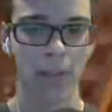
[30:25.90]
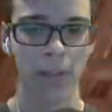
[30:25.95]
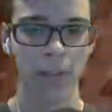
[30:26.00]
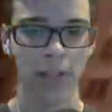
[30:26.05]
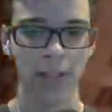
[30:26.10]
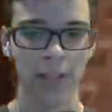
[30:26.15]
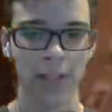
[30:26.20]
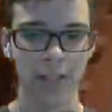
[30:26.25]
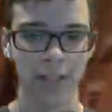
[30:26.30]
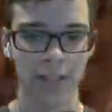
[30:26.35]

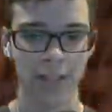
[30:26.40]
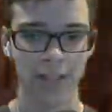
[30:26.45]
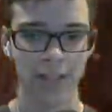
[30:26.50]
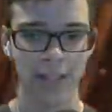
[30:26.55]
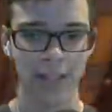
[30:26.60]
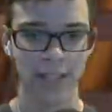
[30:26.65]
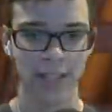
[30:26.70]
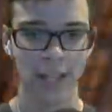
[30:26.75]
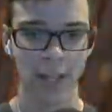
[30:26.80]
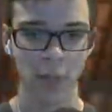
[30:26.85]
list is the
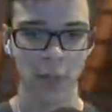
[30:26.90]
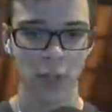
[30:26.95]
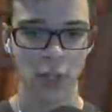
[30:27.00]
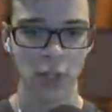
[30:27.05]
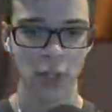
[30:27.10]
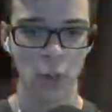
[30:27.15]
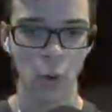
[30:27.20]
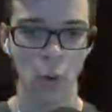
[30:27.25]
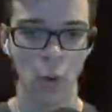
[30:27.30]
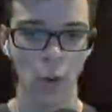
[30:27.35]
stealth
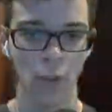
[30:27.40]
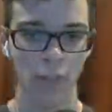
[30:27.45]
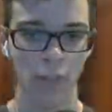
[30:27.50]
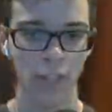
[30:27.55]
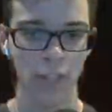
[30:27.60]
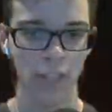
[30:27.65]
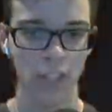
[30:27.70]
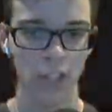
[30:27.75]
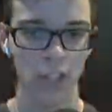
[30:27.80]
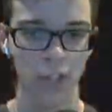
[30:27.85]
suit, or I
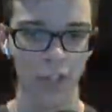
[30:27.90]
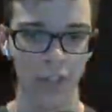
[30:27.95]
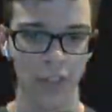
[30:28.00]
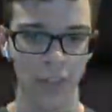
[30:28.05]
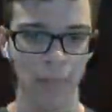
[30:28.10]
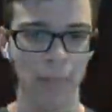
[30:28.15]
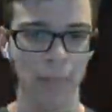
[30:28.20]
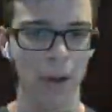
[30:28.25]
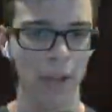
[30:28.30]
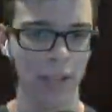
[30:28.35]
think it's called like the
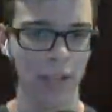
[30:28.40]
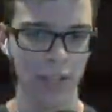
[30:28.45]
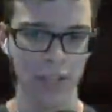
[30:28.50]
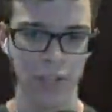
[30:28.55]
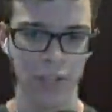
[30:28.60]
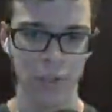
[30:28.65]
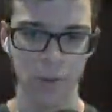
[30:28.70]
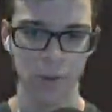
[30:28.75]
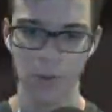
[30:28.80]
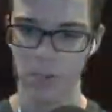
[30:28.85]
monkey
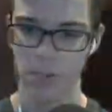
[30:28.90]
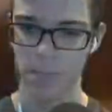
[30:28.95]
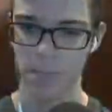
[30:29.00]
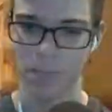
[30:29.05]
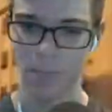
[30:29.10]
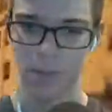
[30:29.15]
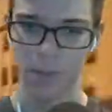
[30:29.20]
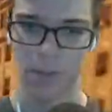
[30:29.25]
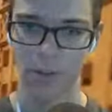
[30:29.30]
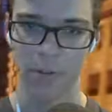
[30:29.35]
suit or
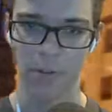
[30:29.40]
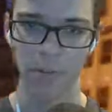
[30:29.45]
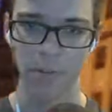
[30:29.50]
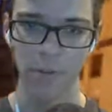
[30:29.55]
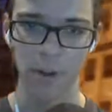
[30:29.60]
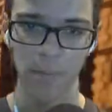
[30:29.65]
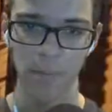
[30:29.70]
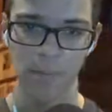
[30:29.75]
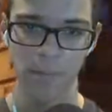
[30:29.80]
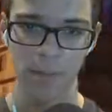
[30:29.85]
something
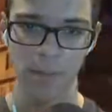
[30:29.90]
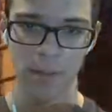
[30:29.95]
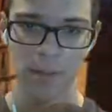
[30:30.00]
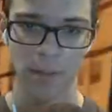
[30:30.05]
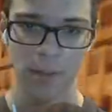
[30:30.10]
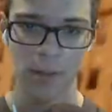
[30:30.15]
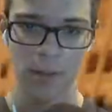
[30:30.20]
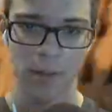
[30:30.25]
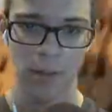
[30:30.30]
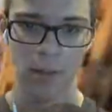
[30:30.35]
from
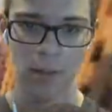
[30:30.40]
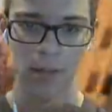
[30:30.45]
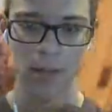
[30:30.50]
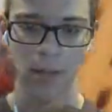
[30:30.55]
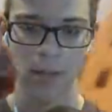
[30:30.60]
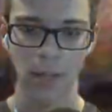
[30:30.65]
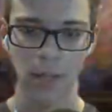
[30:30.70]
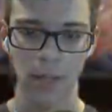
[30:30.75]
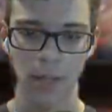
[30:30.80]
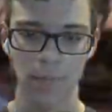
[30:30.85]

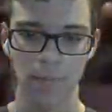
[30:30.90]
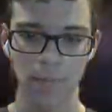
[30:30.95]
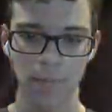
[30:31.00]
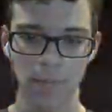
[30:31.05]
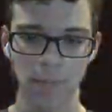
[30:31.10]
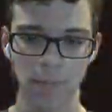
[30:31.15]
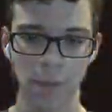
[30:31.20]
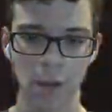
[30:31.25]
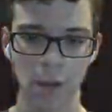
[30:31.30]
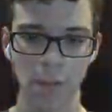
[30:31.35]

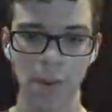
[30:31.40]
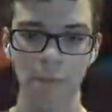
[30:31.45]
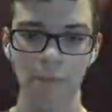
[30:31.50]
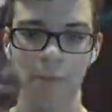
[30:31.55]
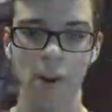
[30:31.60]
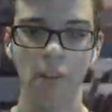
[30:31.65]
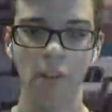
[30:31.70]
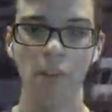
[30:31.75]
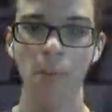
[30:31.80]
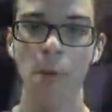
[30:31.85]
Spider-Man
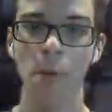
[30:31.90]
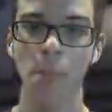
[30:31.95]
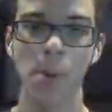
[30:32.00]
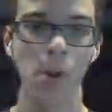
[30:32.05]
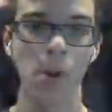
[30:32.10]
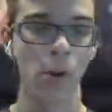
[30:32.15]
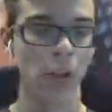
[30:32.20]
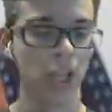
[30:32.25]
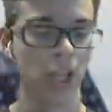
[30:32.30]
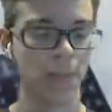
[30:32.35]
Far From Home.
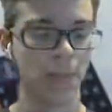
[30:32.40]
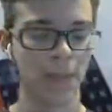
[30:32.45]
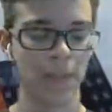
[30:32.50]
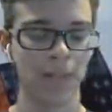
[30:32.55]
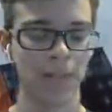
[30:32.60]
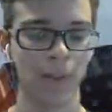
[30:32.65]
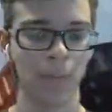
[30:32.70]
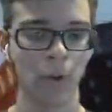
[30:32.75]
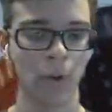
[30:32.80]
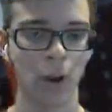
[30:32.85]
Correct me
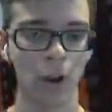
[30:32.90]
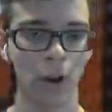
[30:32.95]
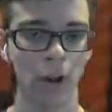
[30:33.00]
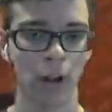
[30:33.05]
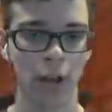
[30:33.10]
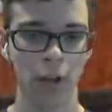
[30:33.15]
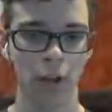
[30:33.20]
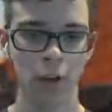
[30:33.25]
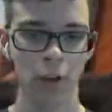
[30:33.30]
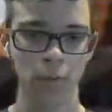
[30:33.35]
if I'm wrong.
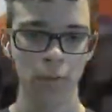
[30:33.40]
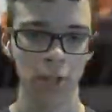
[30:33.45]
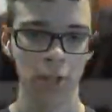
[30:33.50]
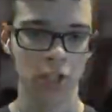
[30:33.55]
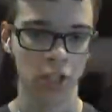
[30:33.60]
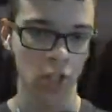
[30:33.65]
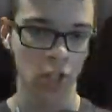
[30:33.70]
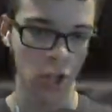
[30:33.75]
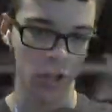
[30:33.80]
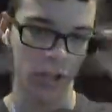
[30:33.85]
I could be
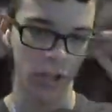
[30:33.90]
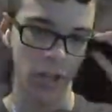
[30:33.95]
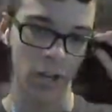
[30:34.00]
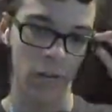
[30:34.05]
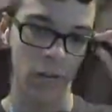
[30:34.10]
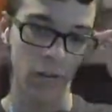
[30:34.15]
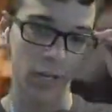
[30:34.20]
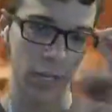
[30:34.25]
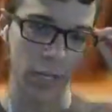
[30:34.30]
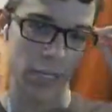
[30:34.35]
just calling it
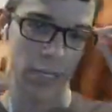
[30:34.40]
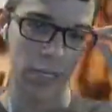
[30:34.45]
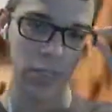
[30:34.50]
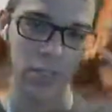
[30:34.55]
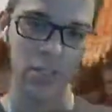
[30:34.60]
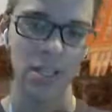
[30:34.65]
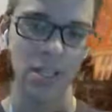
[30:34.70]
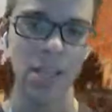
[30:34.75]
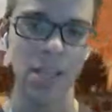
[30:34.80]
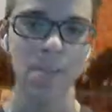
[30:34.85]
a
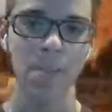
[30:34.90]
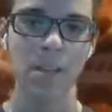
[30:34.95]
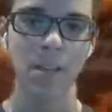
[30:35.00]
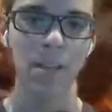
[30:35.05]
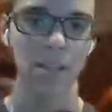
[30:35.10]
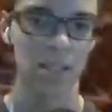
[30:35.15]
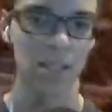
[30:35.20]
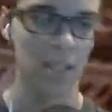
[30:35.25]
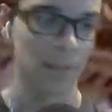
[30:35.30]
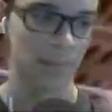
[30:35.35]
ridiculous name
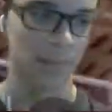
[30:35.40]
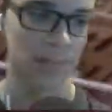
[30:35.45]
because I am